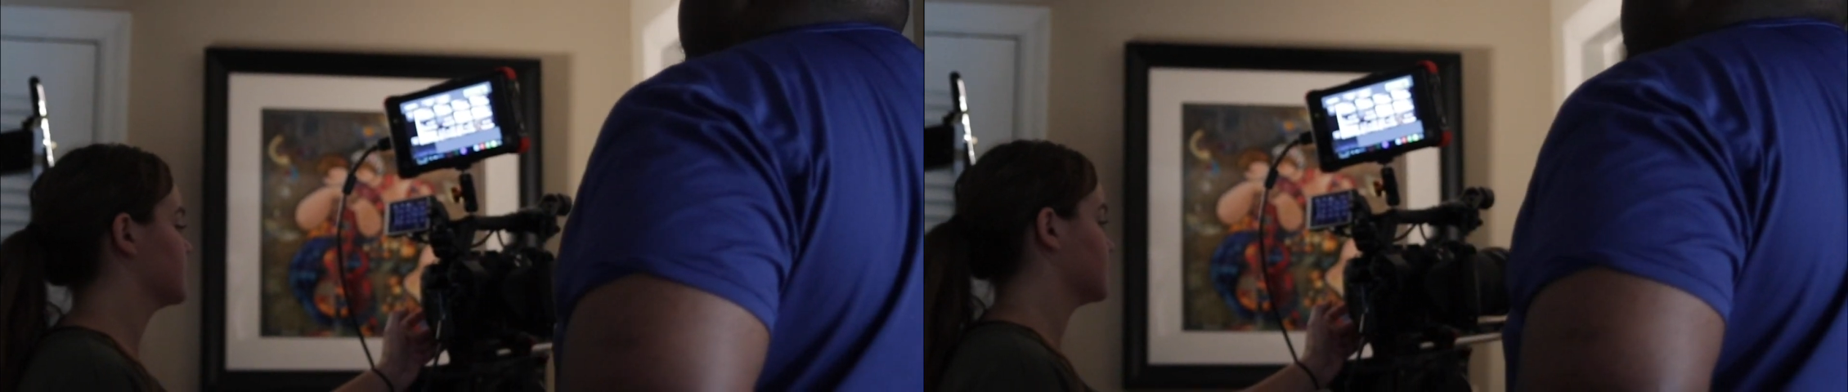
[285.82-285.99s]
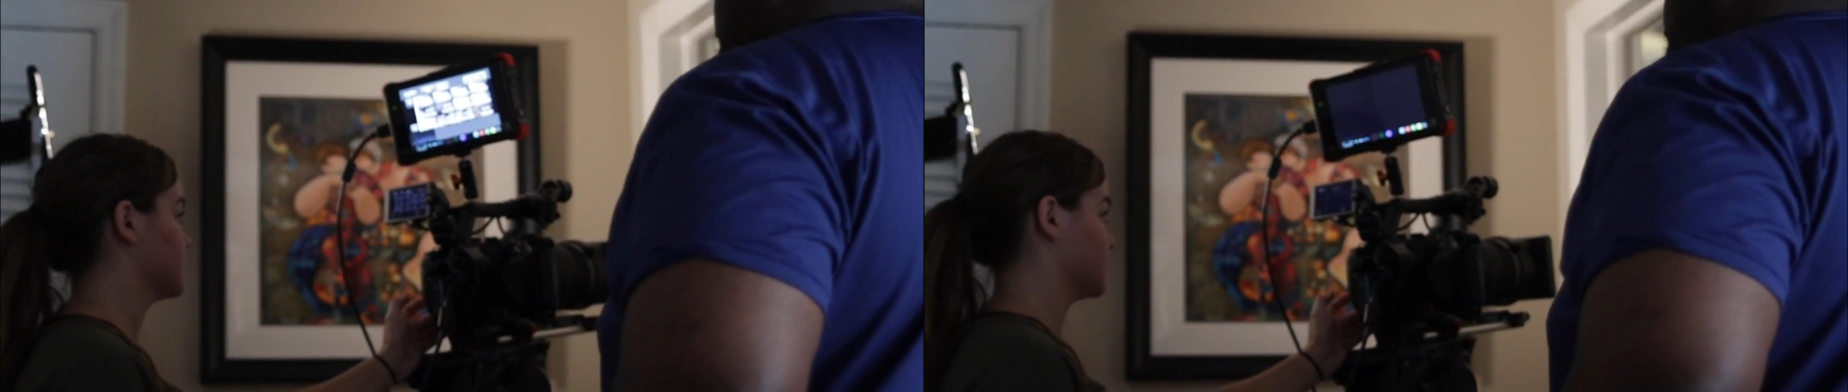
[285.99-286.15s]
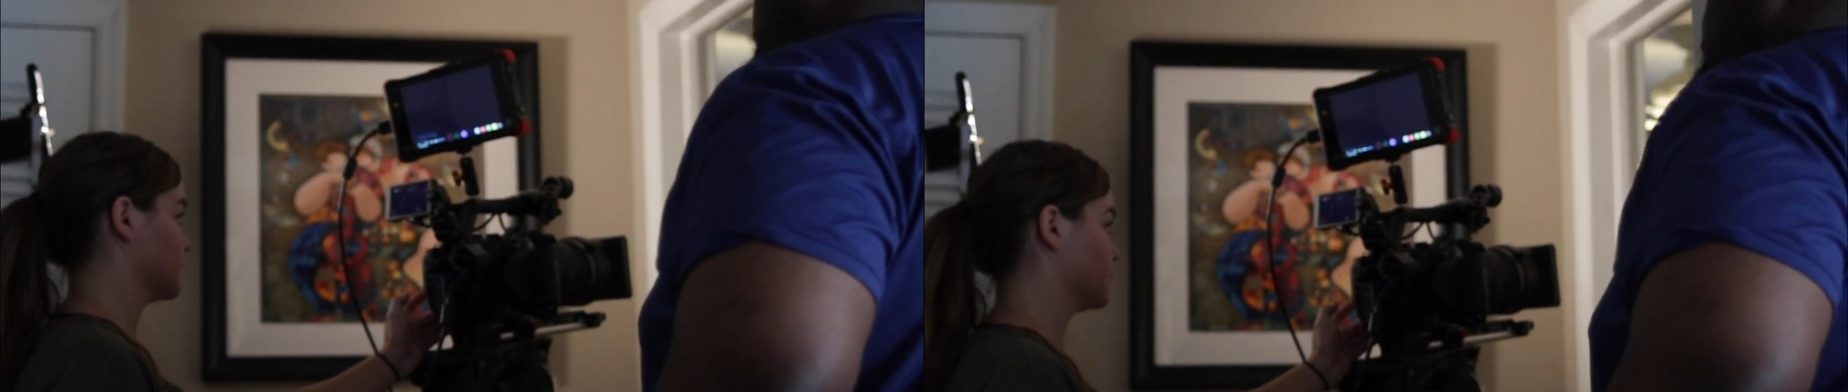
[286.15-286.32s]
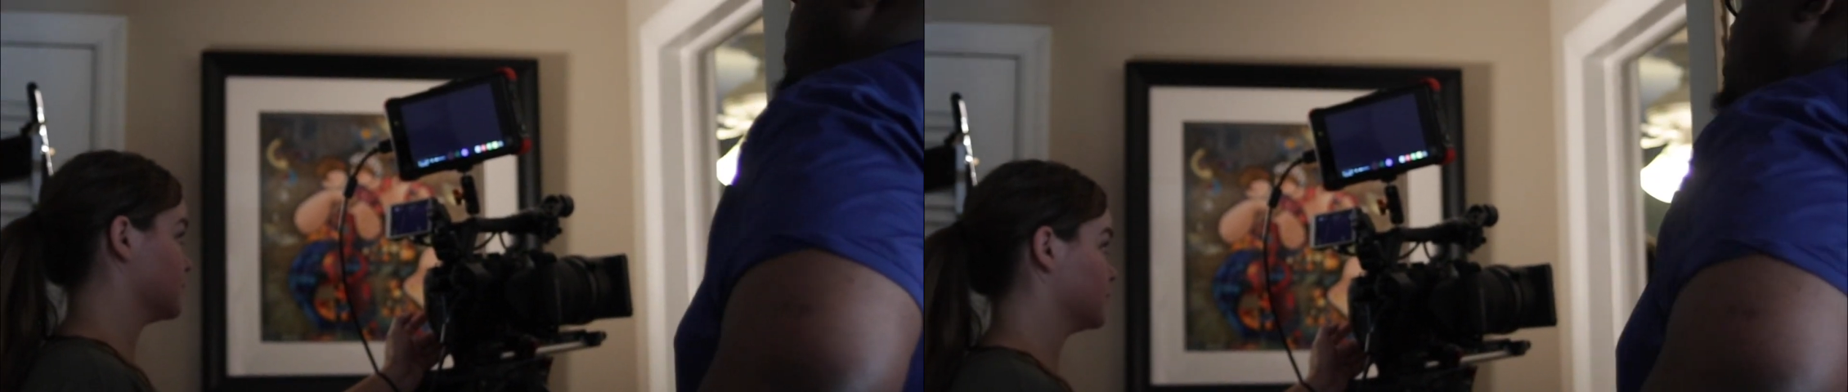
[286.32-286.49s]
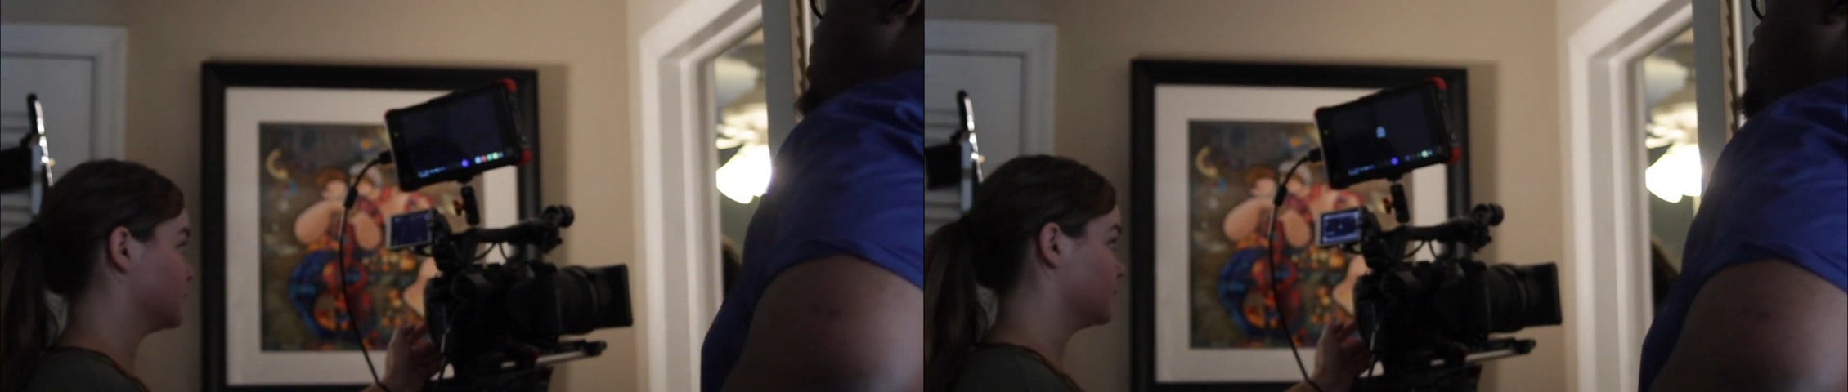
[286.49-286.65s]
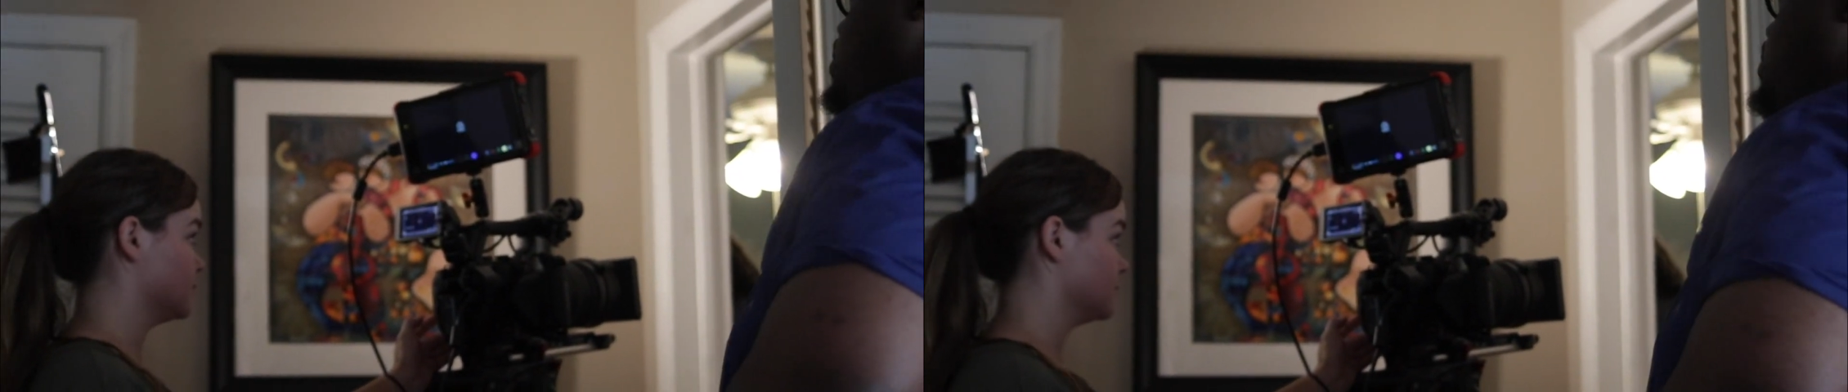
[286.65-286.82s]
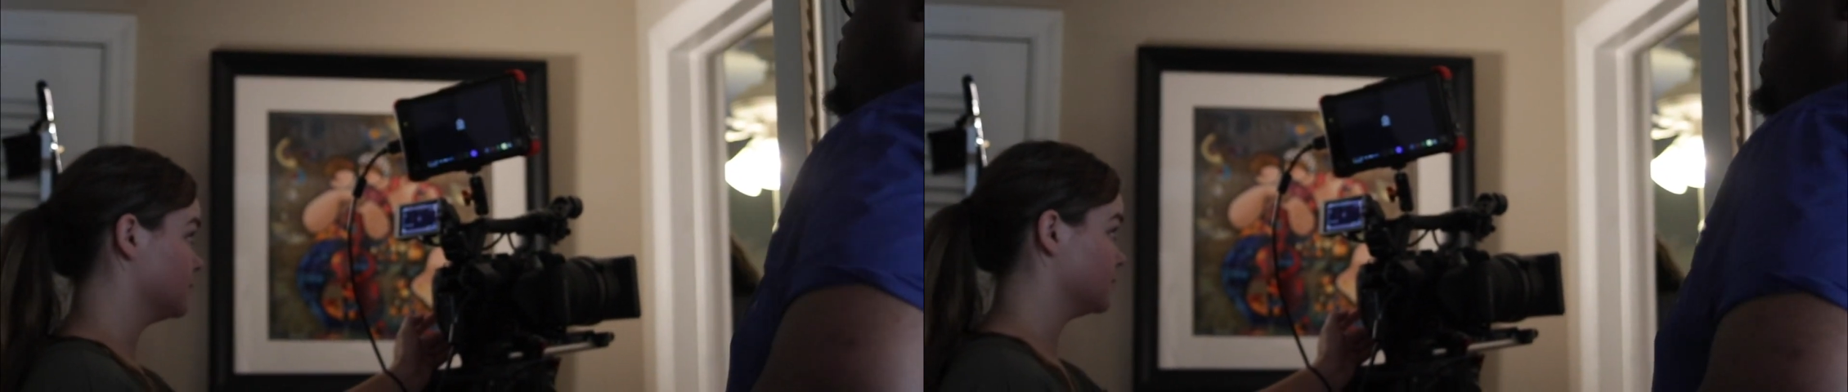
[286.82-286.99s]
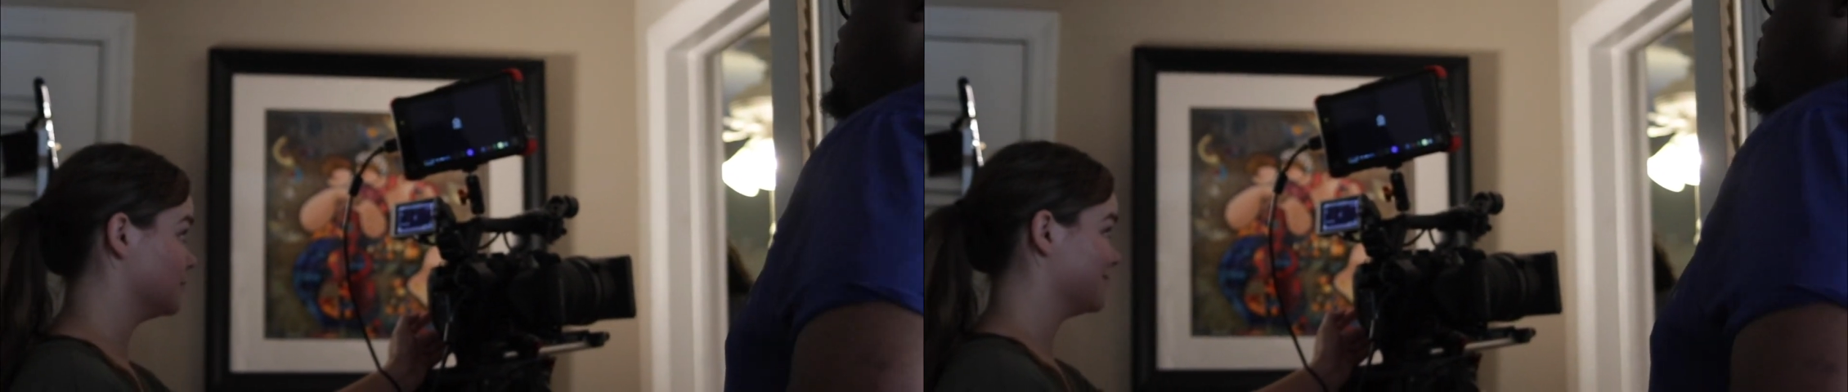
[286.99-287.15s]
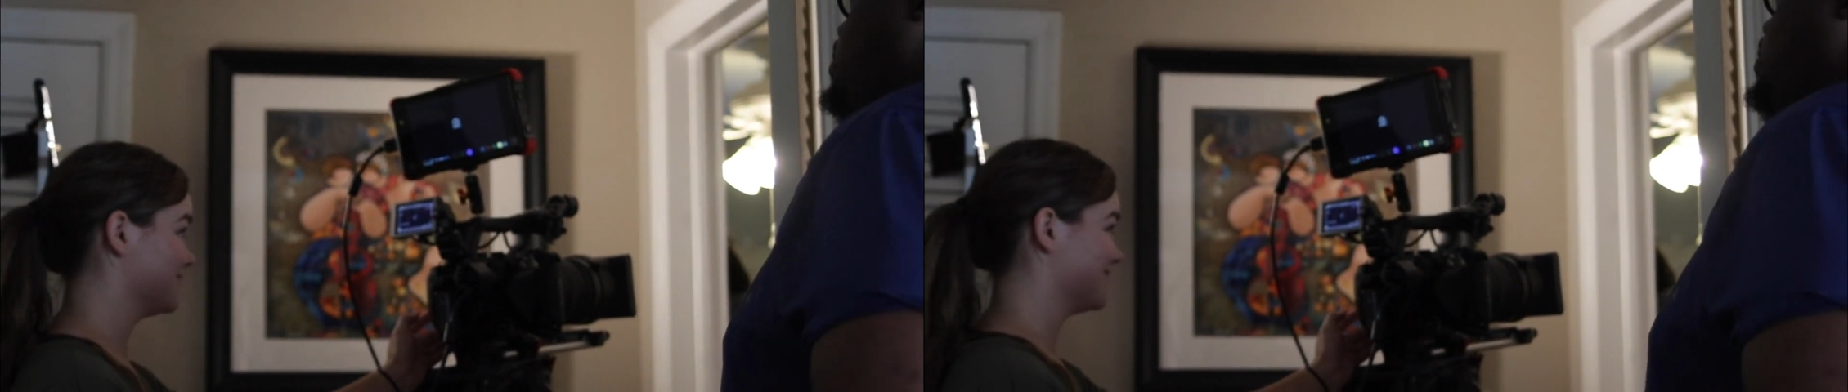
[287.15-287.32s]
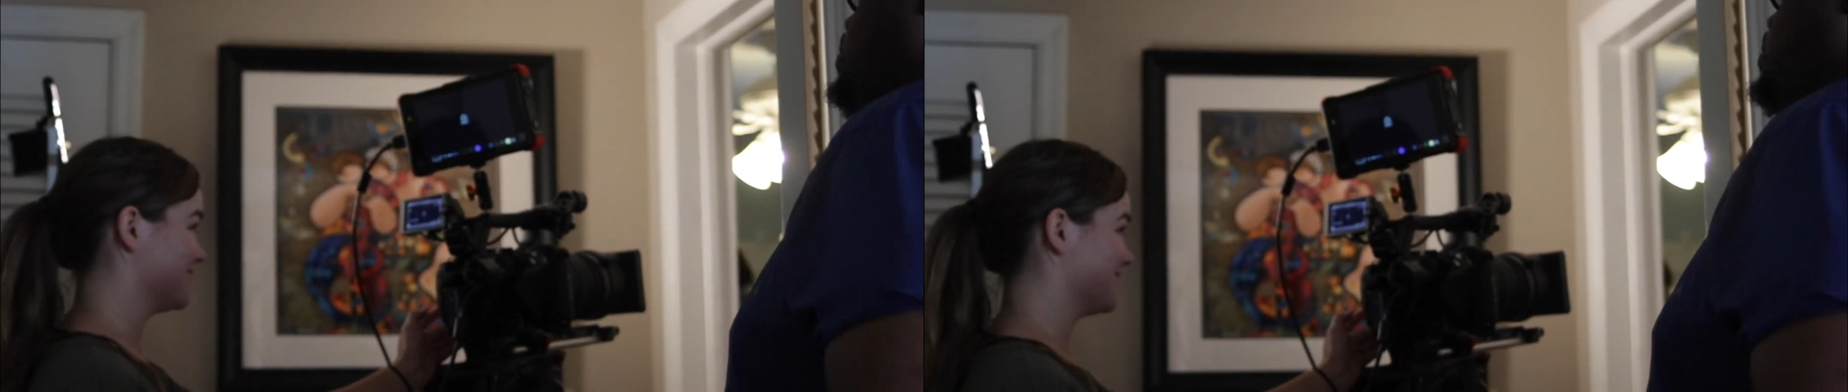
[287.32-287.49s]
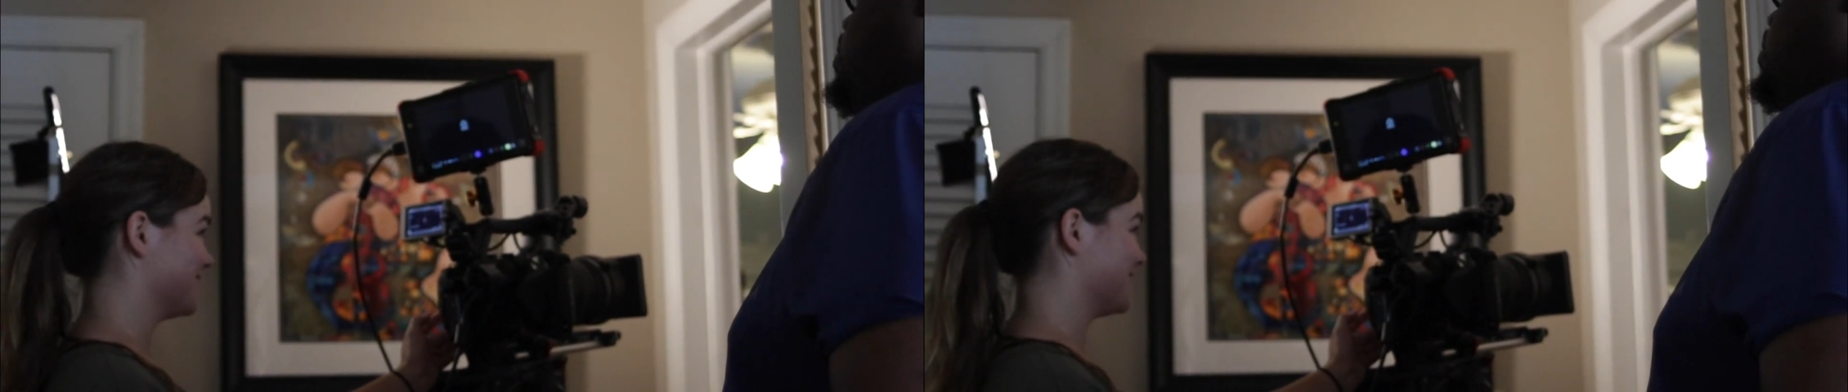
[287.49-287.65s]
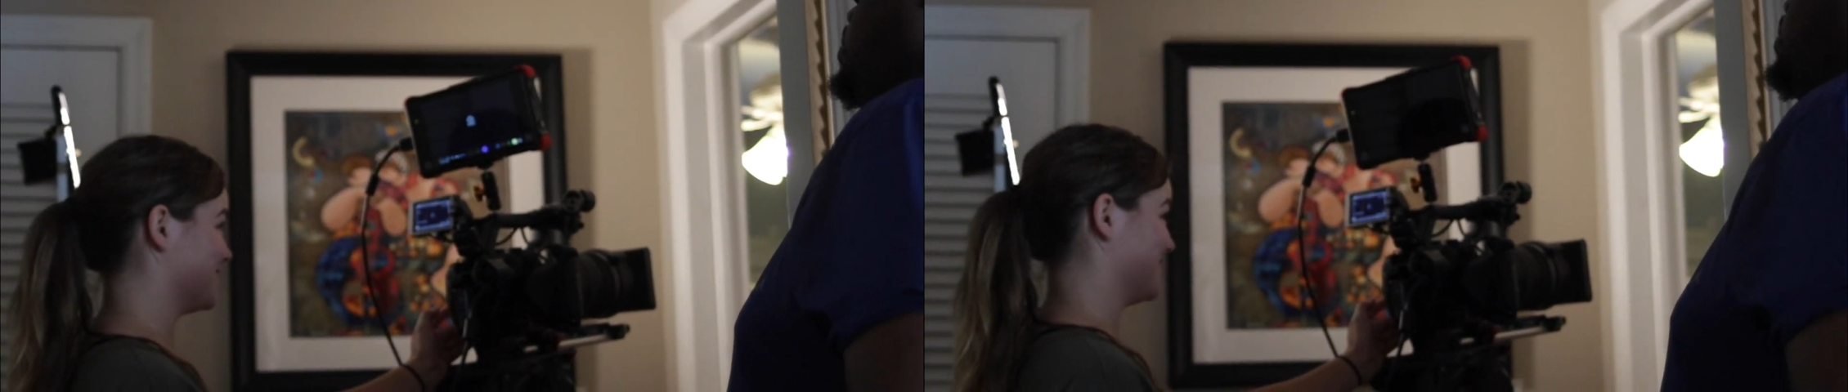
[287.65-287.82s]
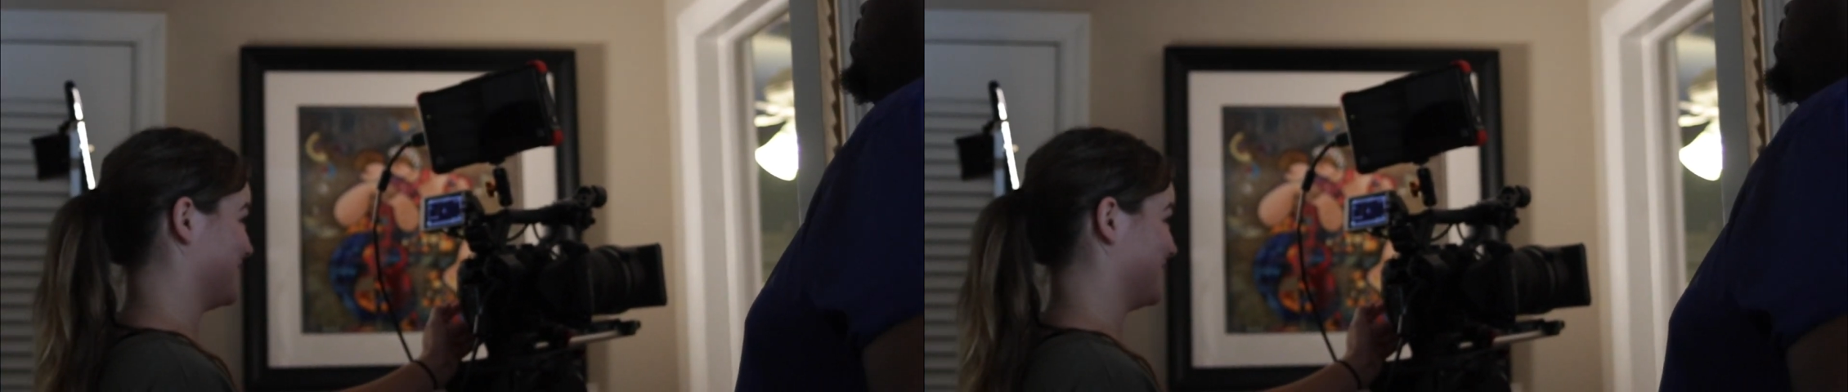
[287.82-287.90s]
very talented and very direct